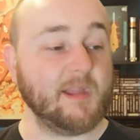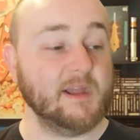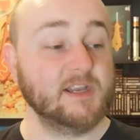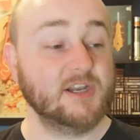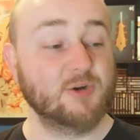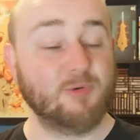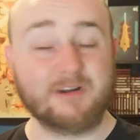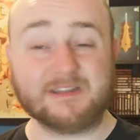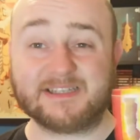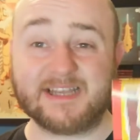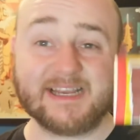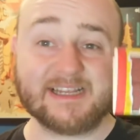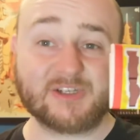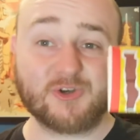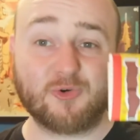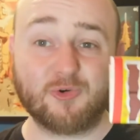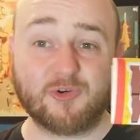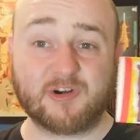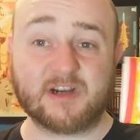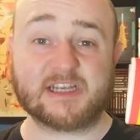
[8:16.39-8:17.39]
You know what?
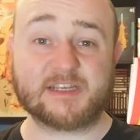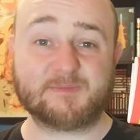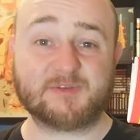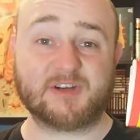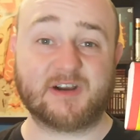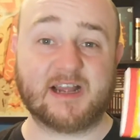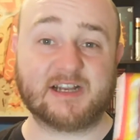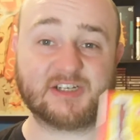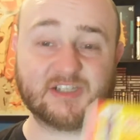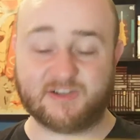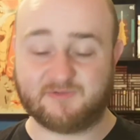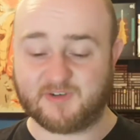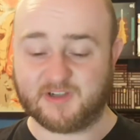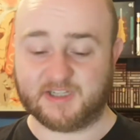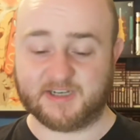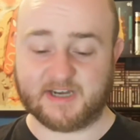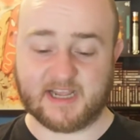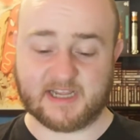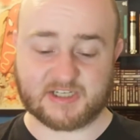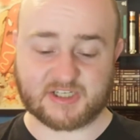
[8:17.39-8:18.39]
Tayto crisps are actually
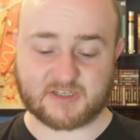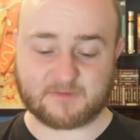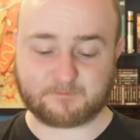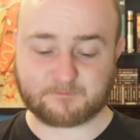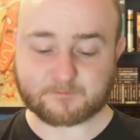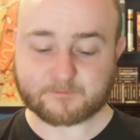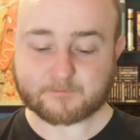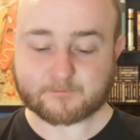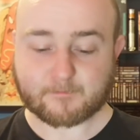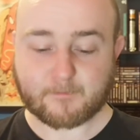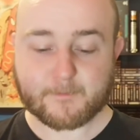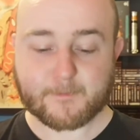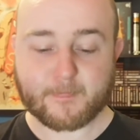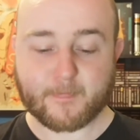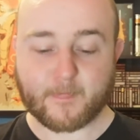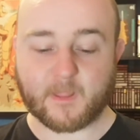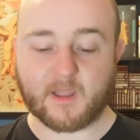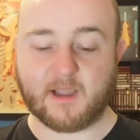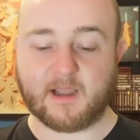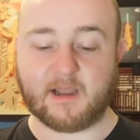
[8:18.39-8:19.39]
really nice.
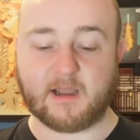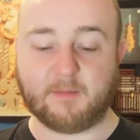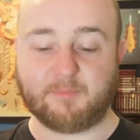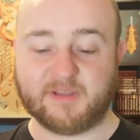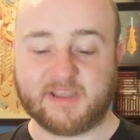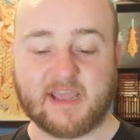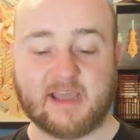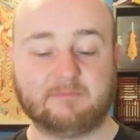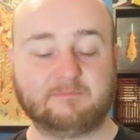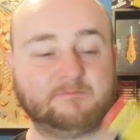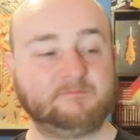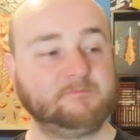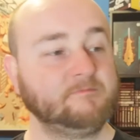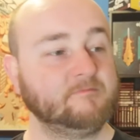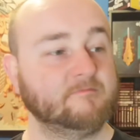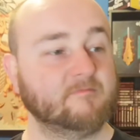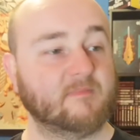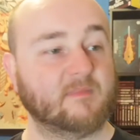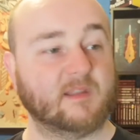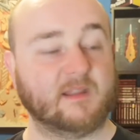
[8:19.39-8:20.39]
But yeah,
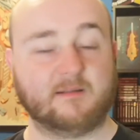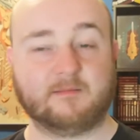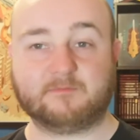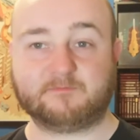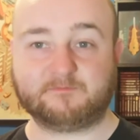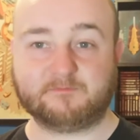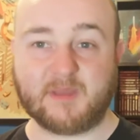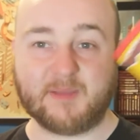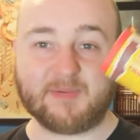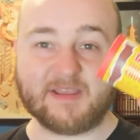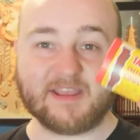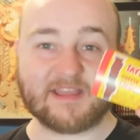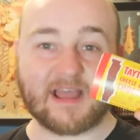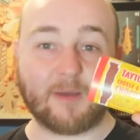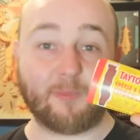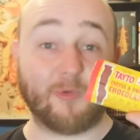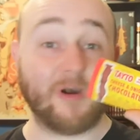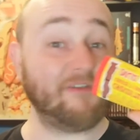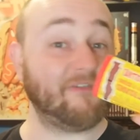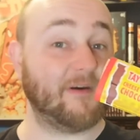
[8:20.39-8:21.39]
maybe eat
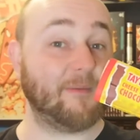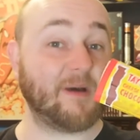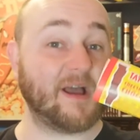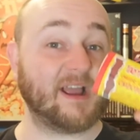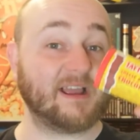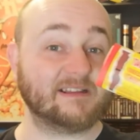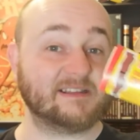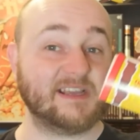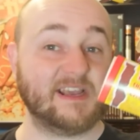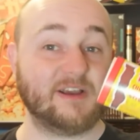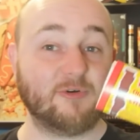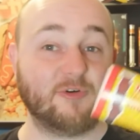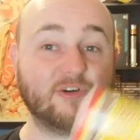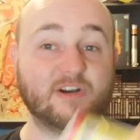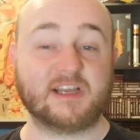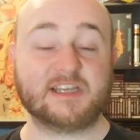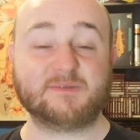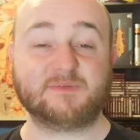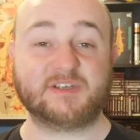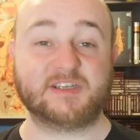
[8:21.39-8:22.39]
that with a bag of Tayto
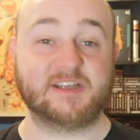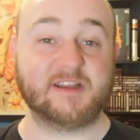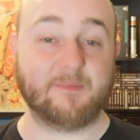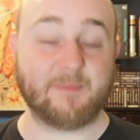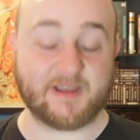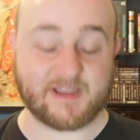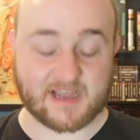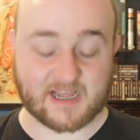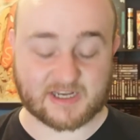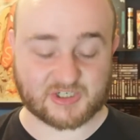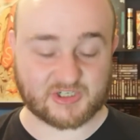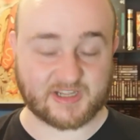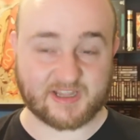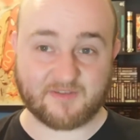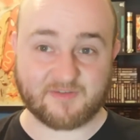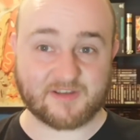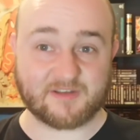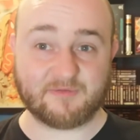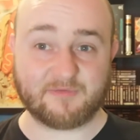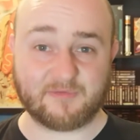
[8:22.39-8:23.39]
crisps and it might actually
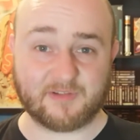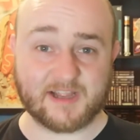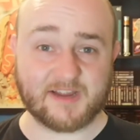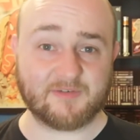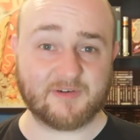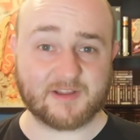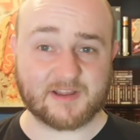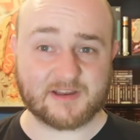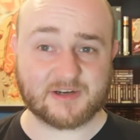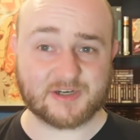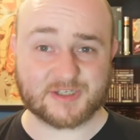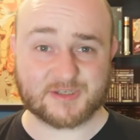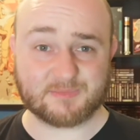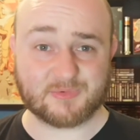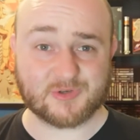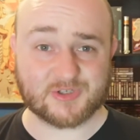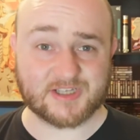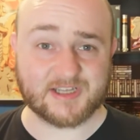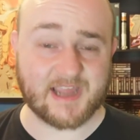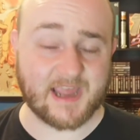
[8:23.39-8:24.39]
give you the flavour that you're
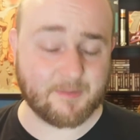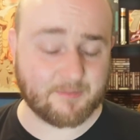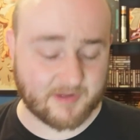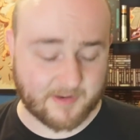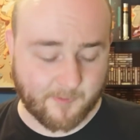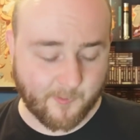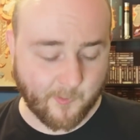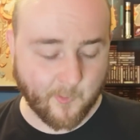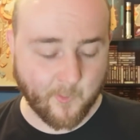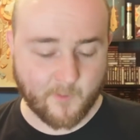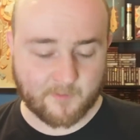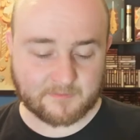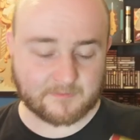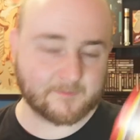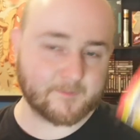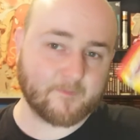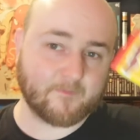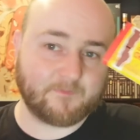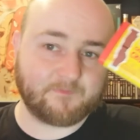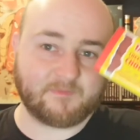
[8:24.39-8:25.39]
supposed to get, but
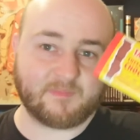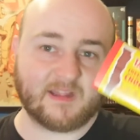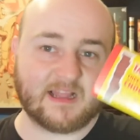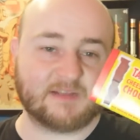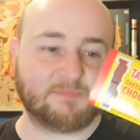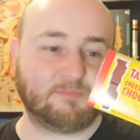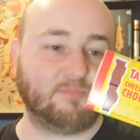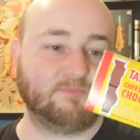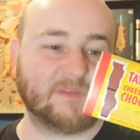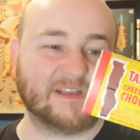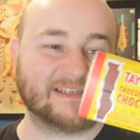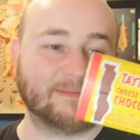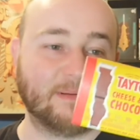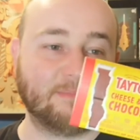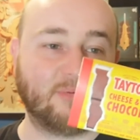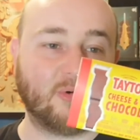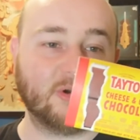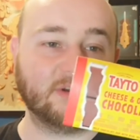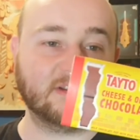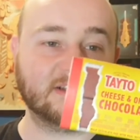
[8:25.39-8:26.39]
that's a
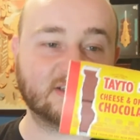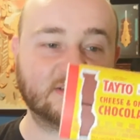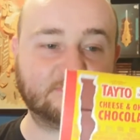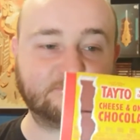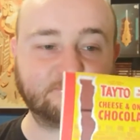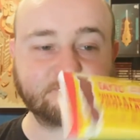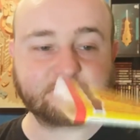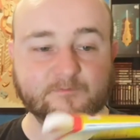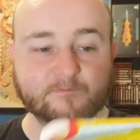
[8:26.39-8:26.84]
bit pointless.